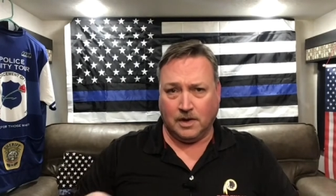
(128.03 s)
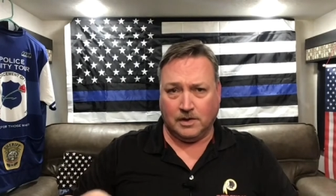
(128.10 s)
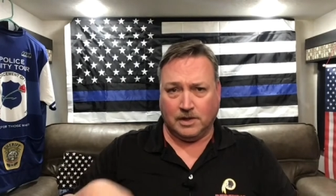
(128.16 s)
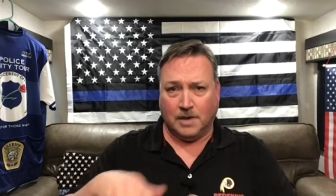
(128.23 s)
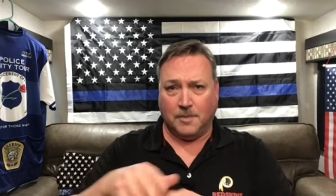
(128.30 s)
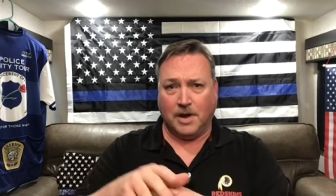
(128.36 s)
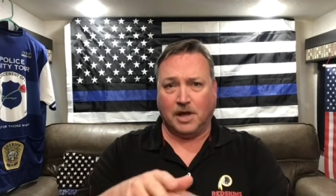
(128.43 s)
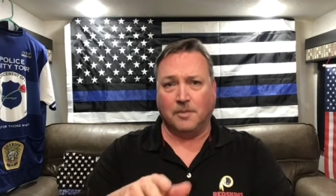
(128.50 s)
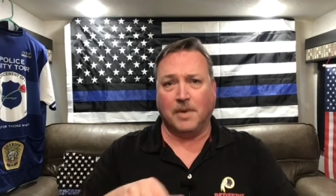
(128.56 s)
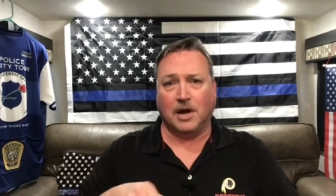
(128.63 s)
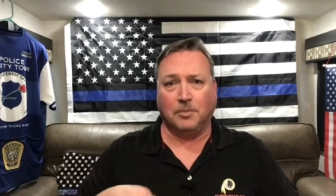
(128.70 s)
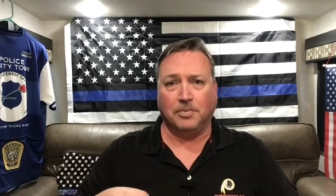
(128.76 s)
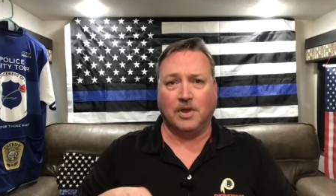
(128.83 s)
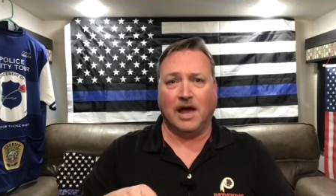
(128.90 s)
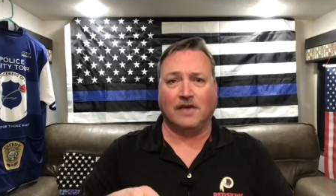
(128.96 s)
They make them out
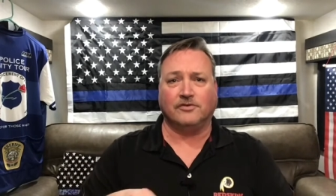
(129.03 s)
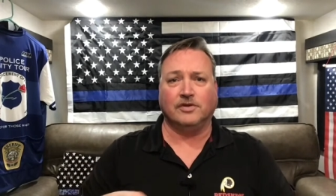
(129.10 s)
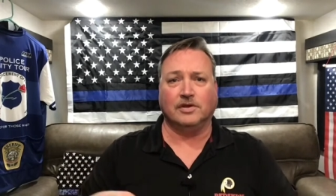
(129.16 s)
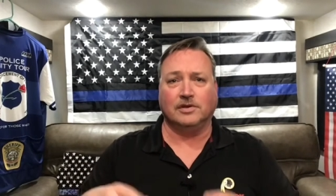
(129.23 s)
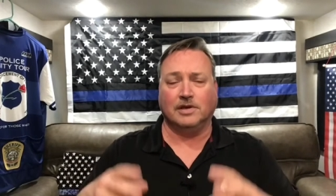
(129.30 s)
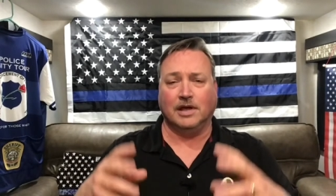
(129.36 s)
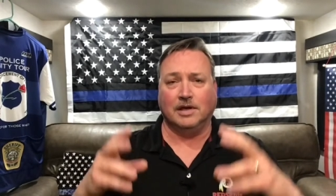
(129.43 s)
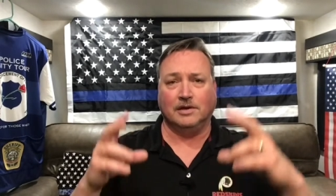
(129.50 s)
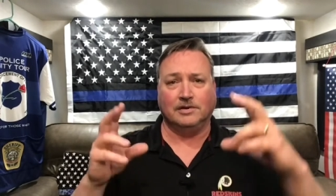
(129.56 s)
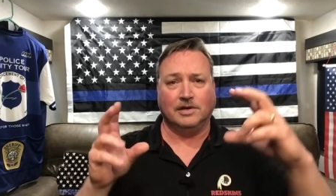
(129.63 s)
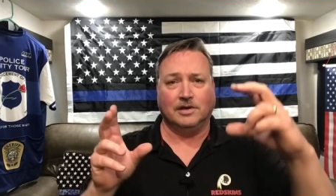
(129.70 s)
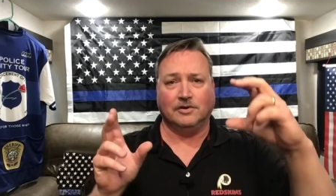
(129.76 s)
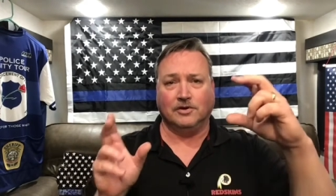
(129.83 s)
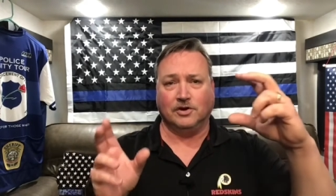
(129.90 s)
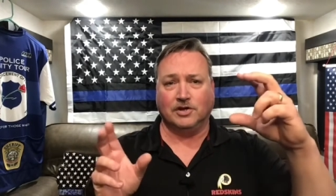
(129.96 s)
of plastic.
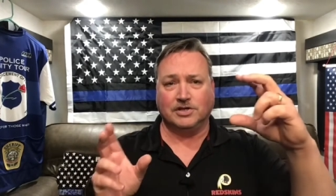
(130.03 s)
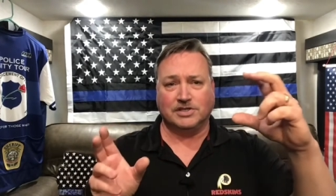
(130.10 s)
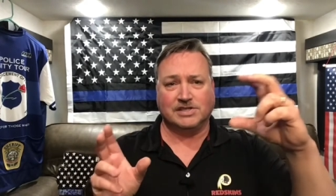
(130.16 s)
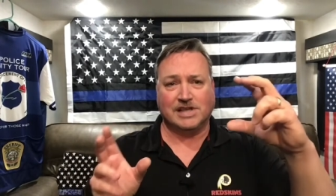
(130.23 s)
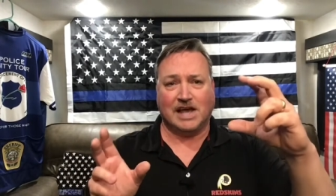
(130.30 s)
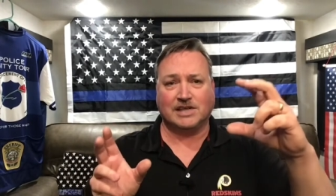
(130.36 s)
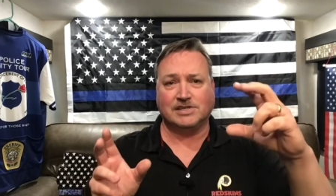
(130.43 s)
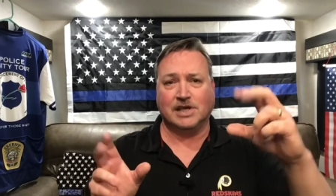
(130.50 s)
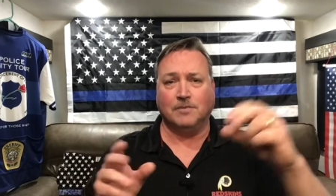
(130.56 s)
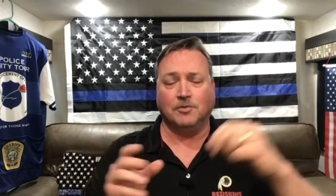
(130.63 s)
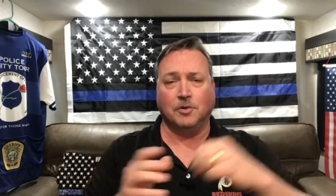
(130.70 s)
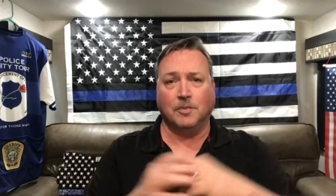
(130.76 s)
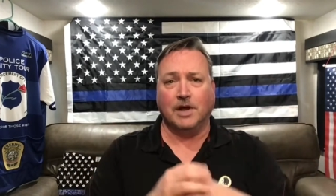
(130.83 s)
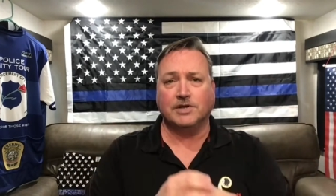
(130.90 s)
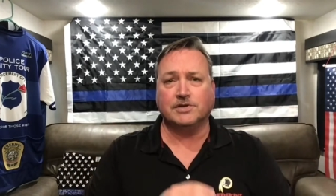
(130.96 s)
They're exact same
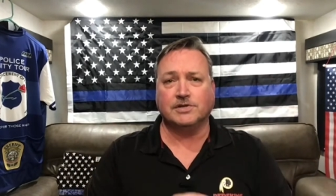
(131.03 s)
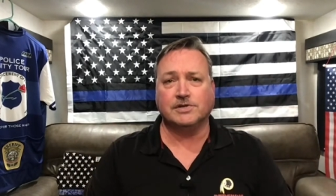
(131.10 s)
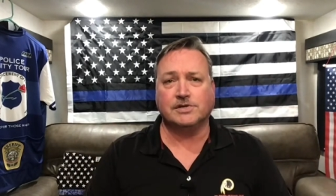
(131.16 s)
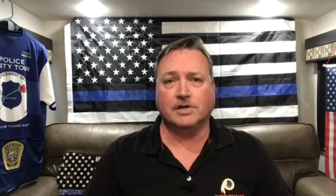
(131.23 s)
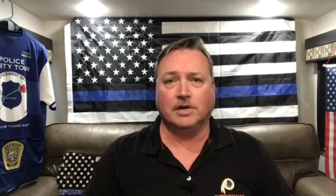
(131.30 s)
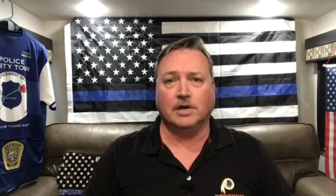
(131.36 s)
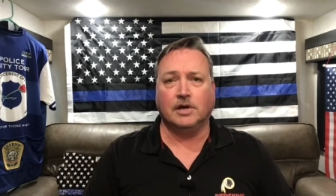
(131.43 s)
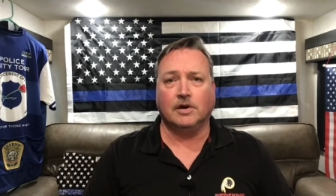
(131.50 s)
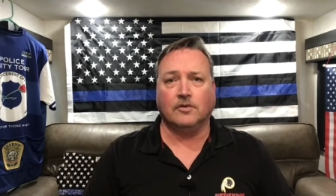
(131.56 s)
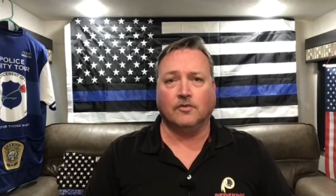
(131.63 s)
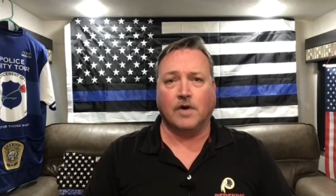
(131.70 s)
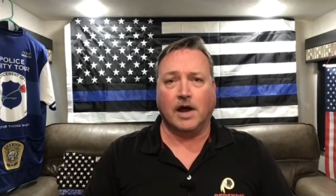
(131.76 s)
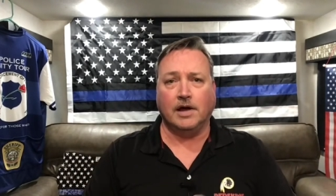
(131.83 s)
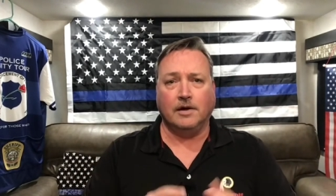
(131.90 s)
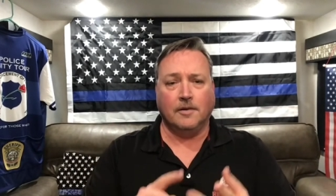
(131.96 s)
dimensions,
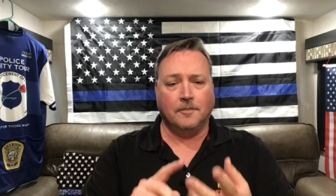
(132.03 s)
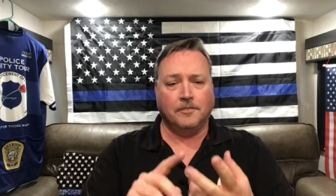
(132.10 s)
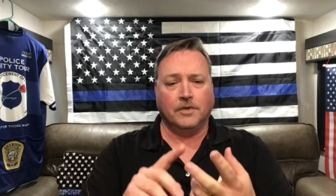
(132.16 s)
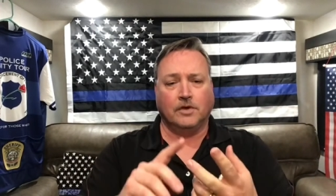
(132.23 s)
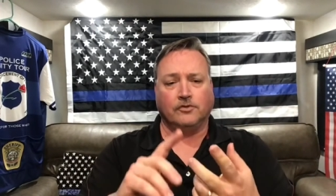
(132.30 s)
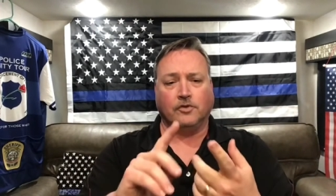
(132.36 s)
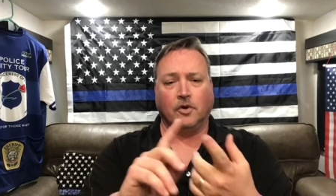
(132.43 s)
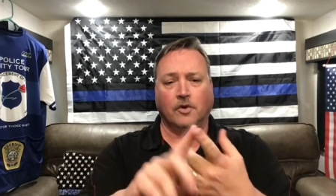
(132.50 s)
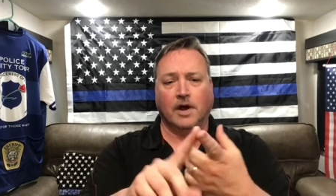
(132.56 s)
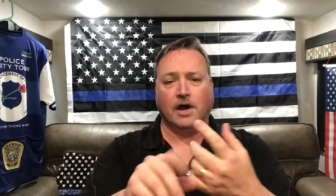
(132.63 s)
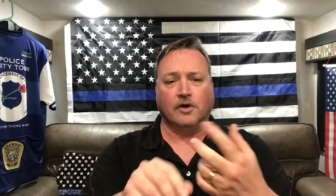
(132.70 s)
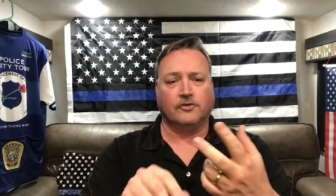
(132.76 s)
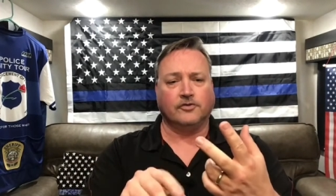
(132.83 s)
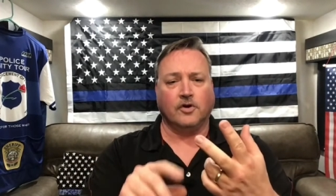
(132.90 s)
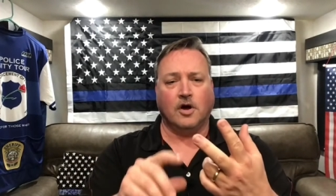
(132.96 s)
right? So
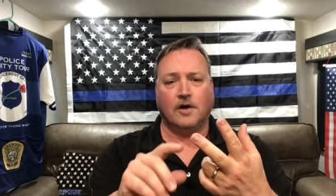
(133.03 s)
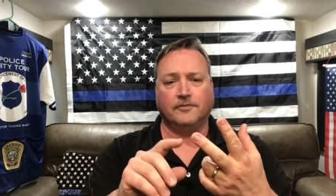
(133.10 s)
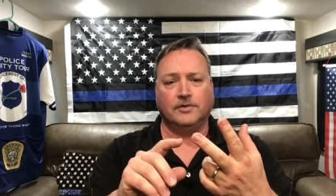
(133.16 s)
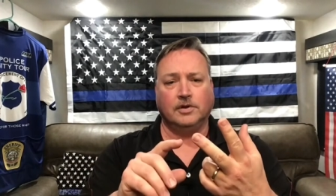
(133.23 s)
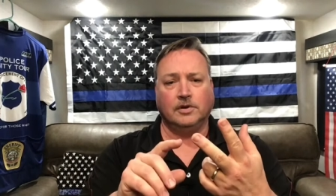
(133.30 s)
airsoft,